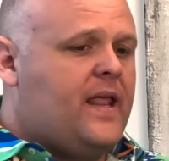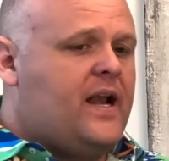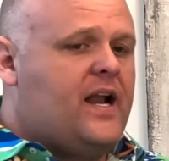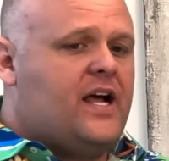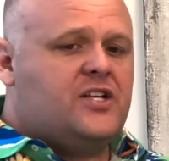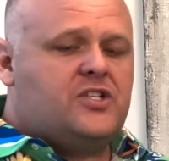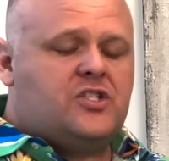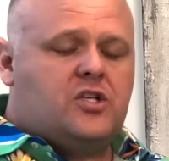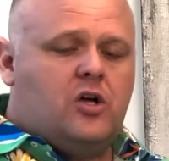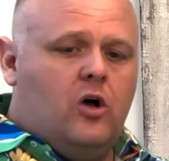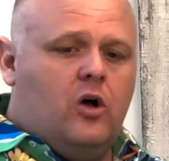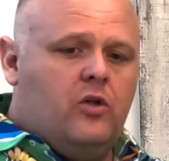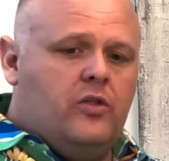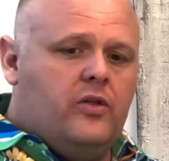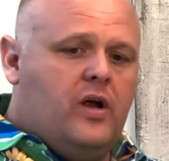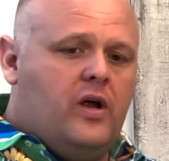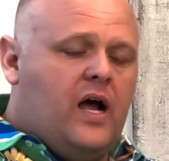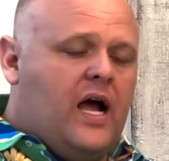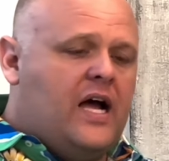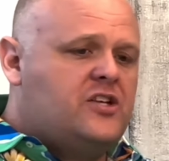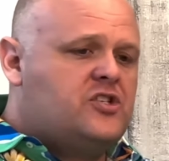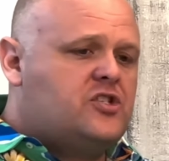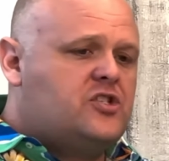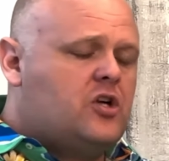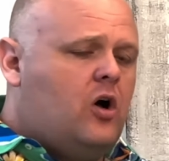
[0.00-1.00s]
and I
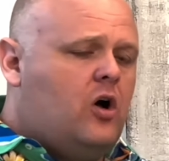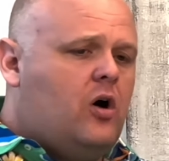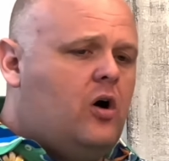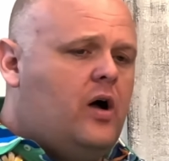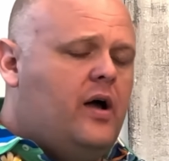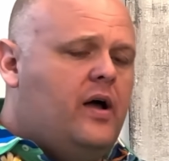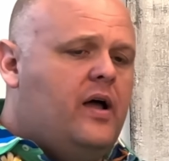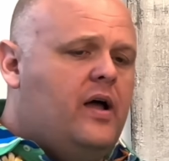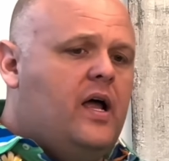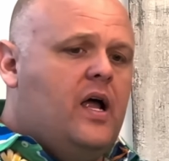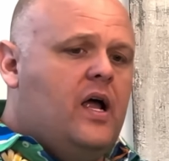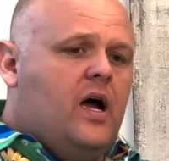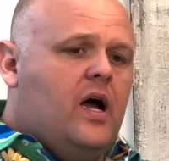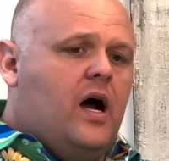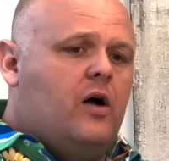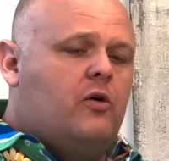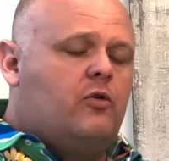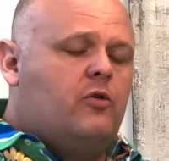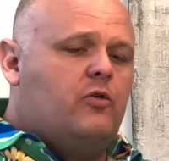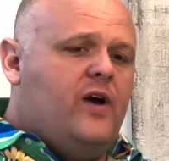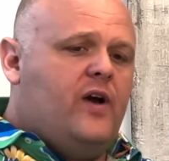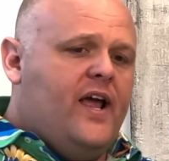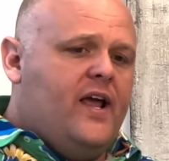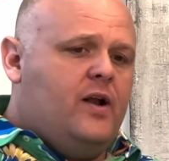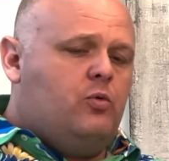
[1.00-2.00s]
saw a
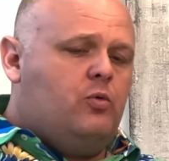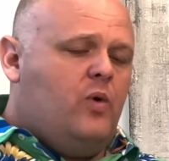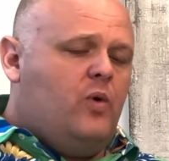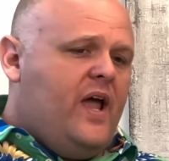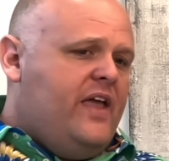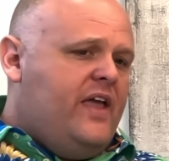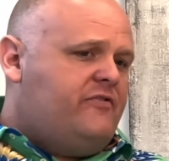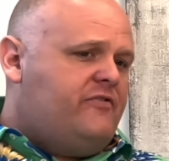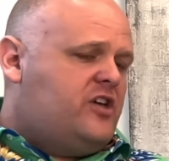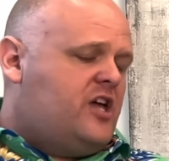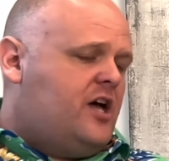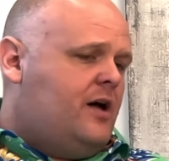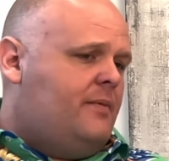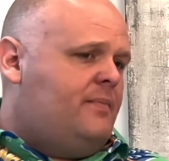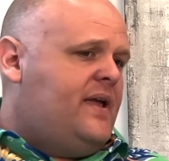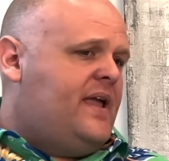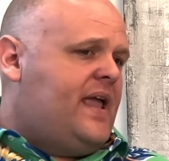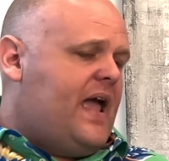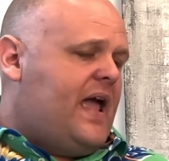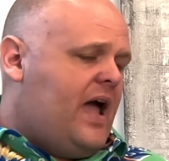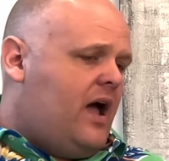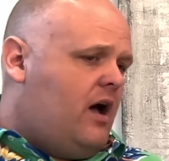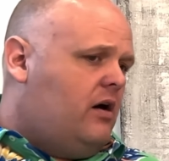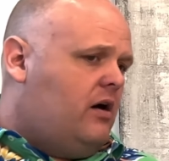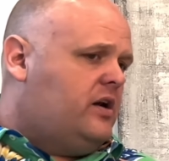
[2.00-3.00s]
red wave coming
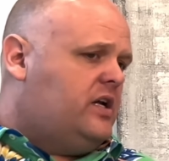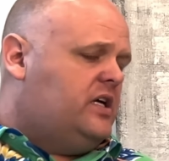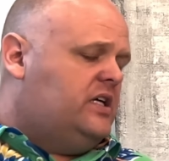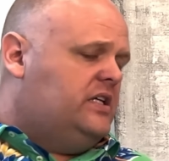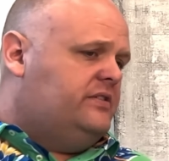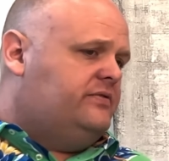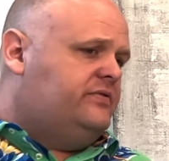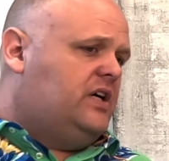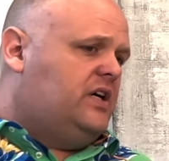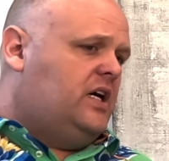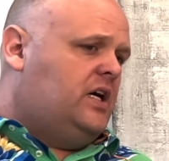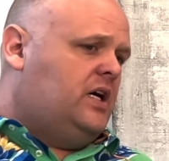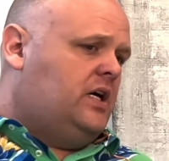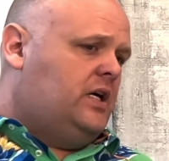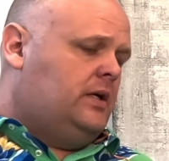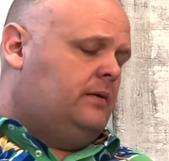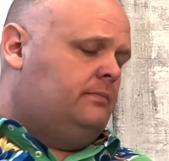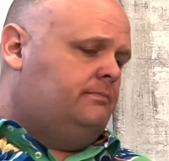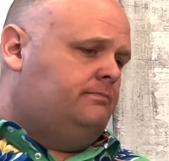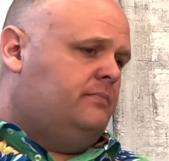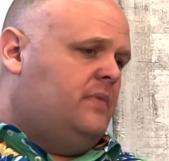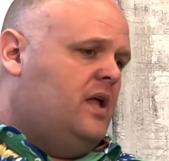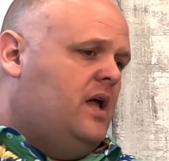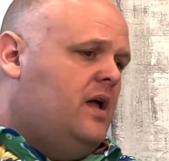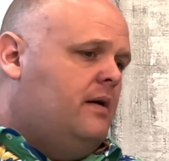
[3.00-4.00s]
out
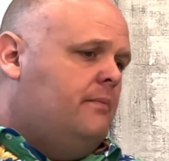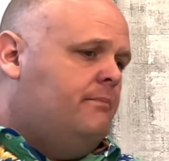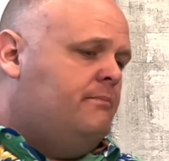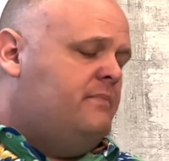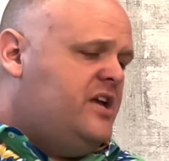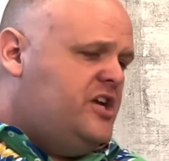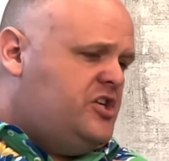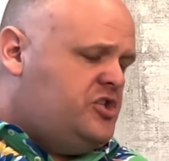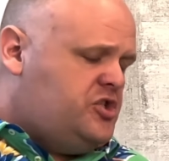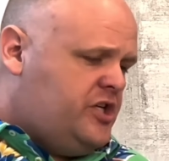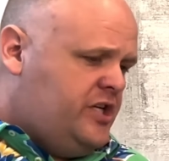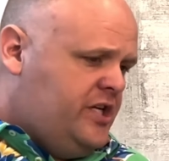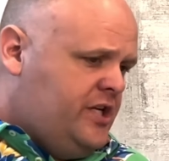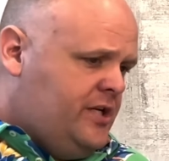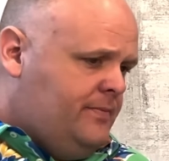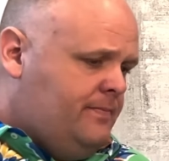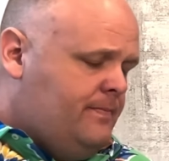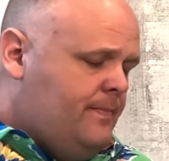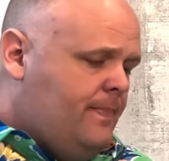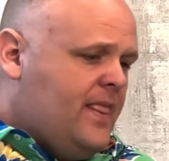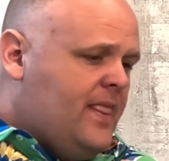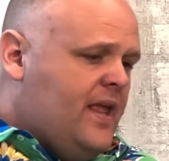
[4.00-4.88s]
of Michigan.